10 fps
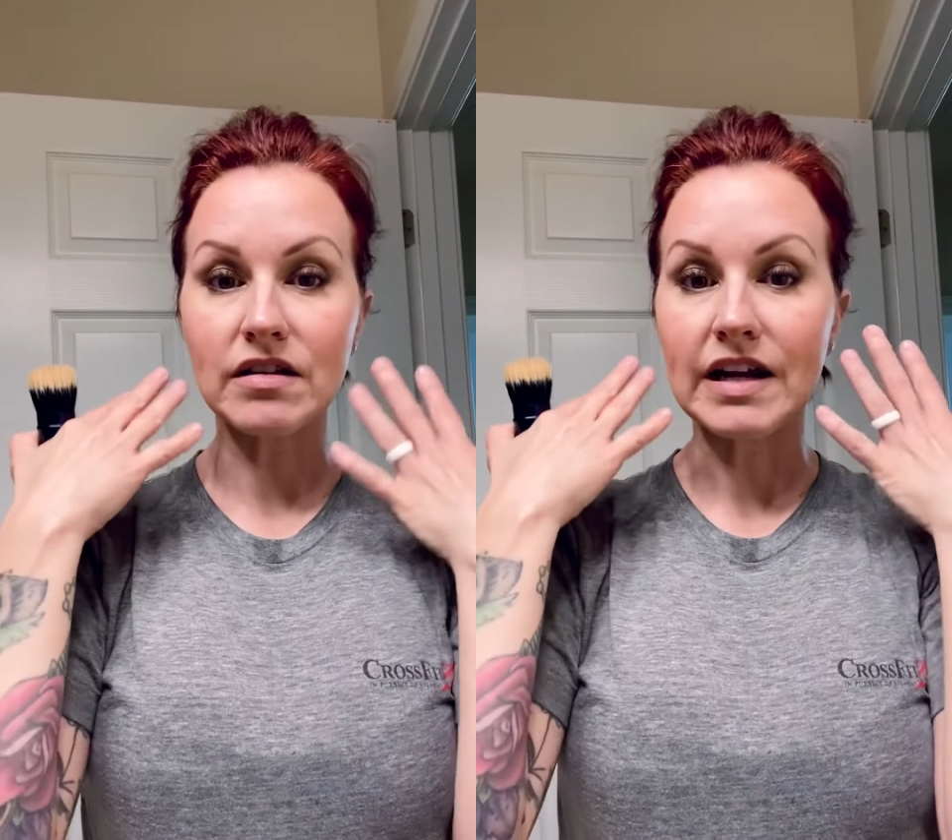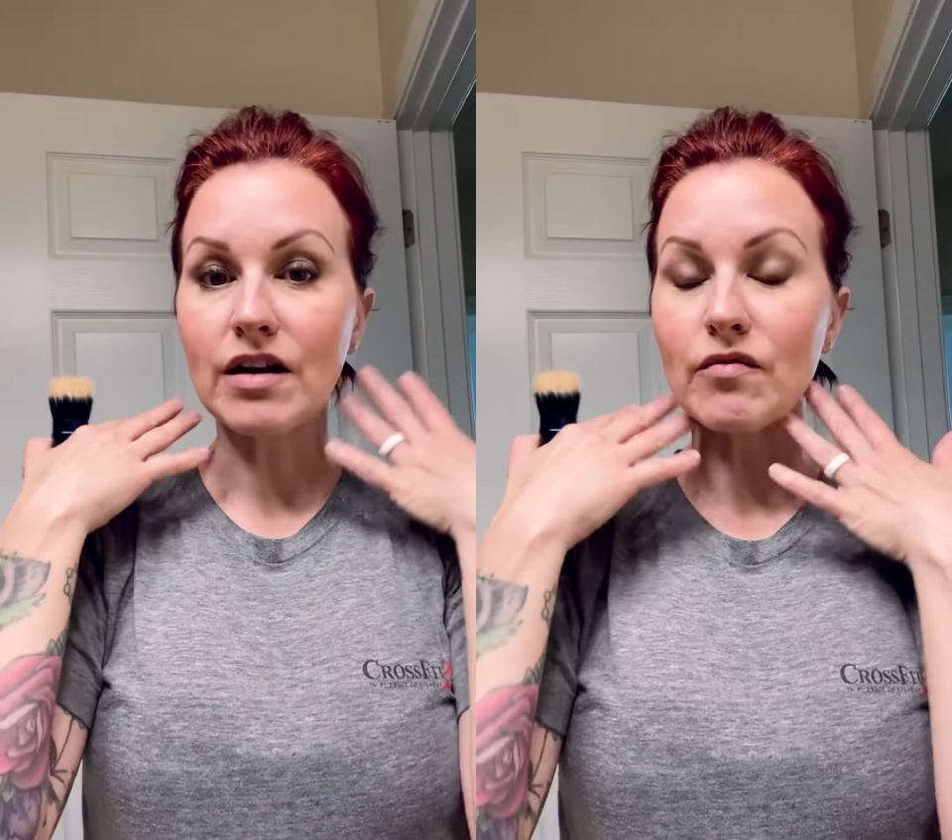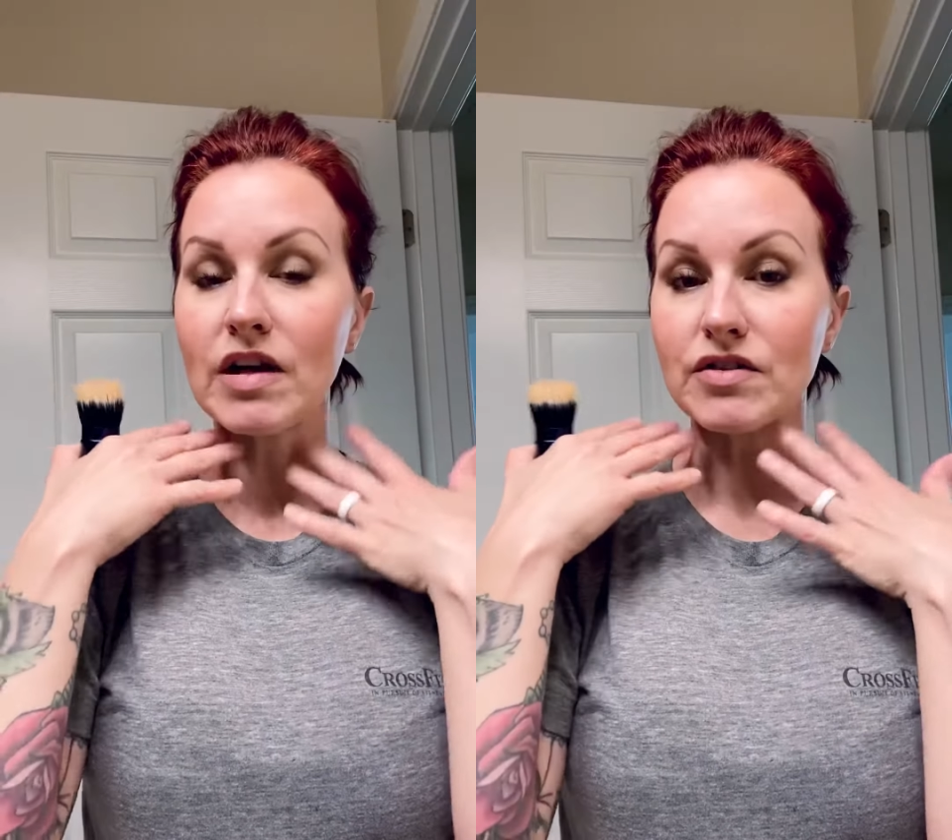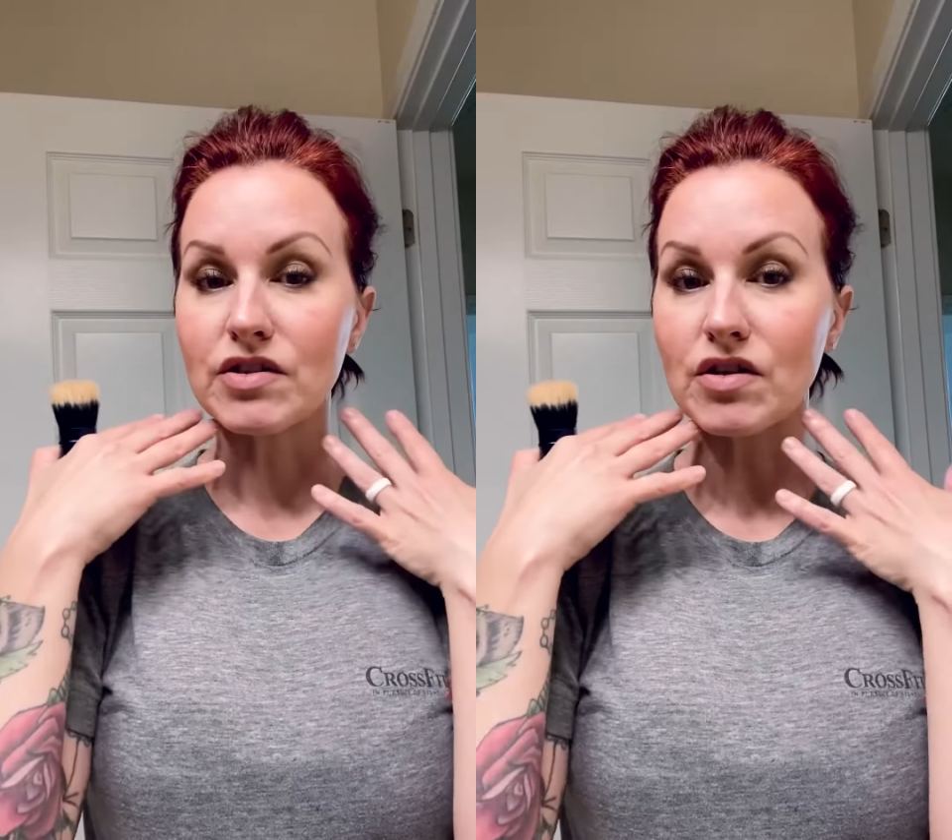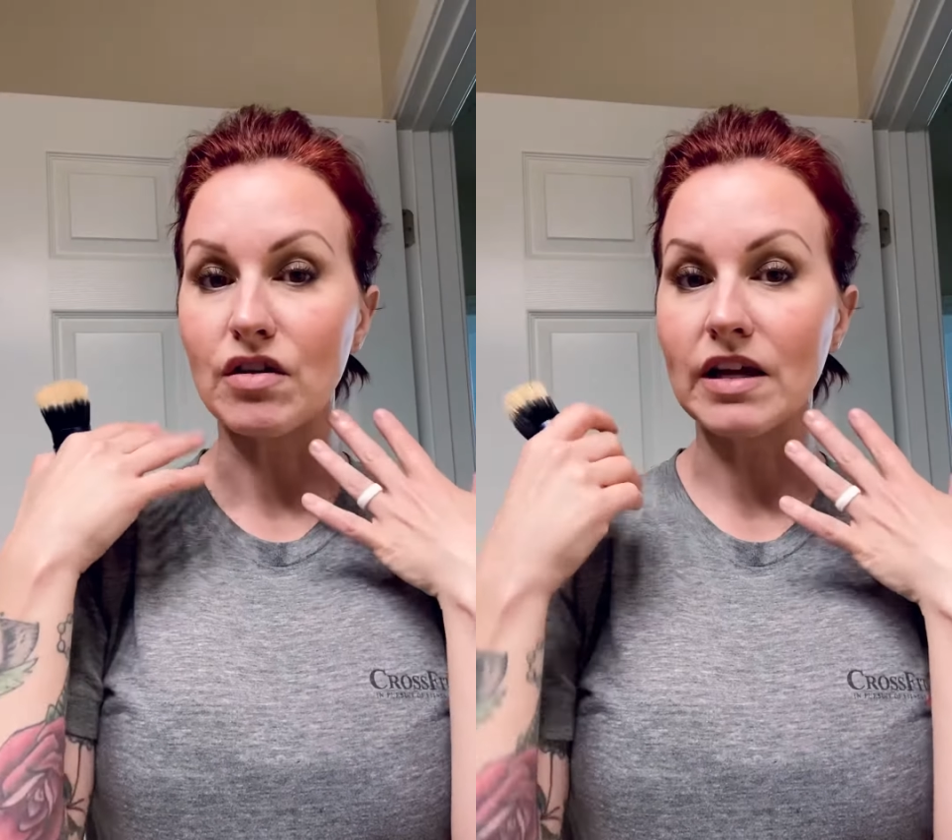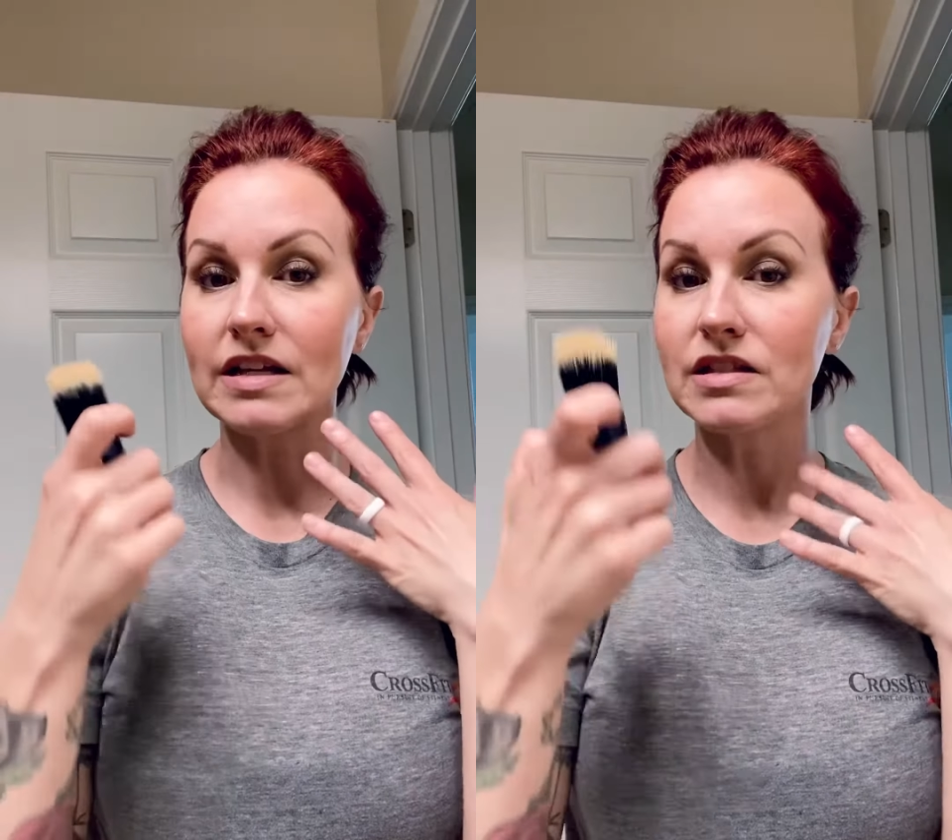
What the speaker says: like around your jawline.